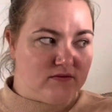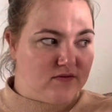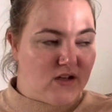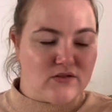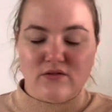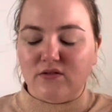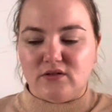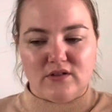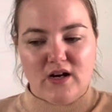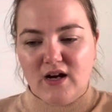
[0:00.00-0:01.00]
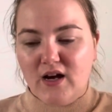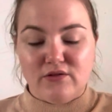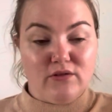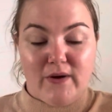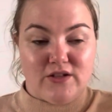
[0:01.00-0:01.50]
I don't know
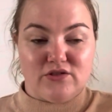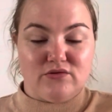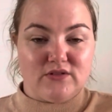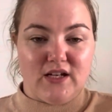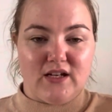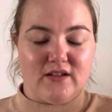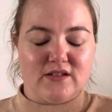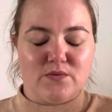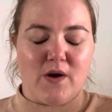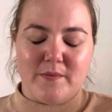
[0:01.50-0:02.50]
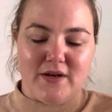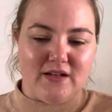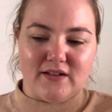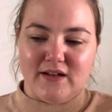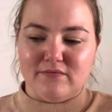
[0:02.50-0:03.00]
why I just don't take it. This is what I mean,
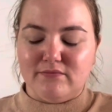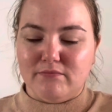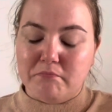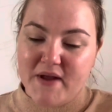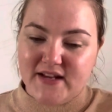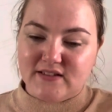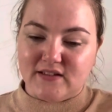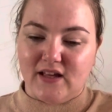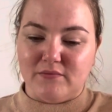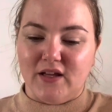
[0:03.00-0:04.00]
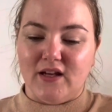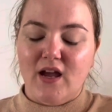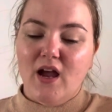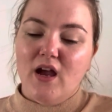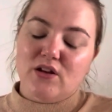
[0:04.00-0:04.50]
like, mentally I'm like,
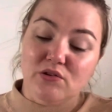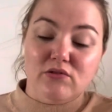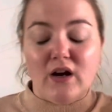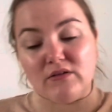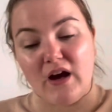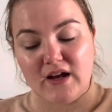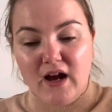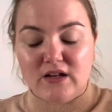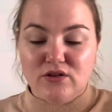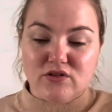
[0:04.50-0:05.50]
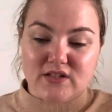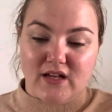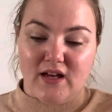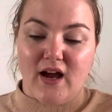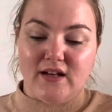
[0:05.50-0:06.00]
no, I can't use that
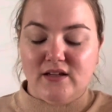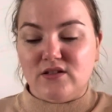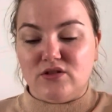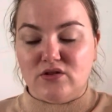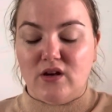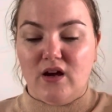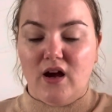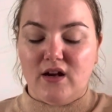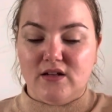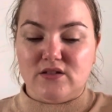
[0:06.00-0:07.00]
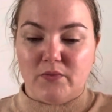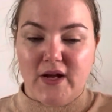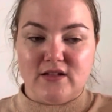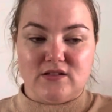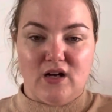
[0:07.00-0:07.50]
yet. I need to do it. I need to
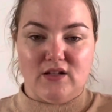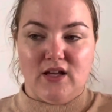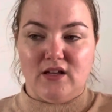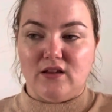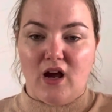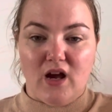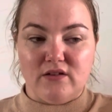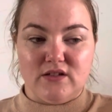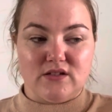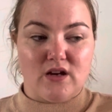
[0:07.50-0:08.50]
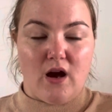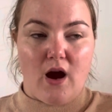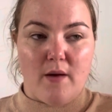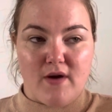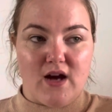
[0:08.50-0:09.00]
wait until, like, the house is
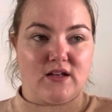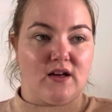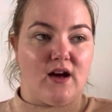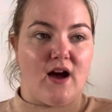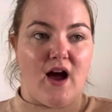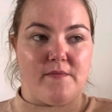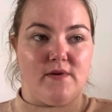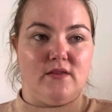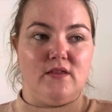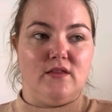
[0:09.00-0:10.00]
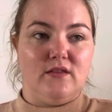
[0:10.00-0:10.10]
immaculate, I'm in